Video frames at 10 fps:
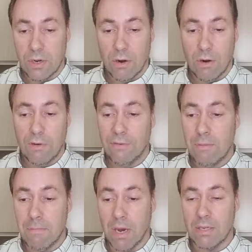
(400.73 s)
Earn for
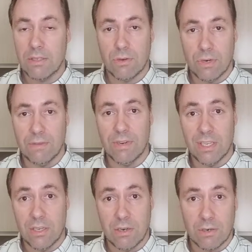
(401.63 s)
months or even
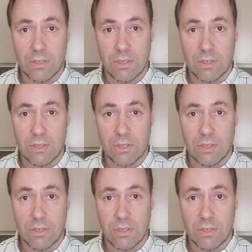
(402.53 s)
years.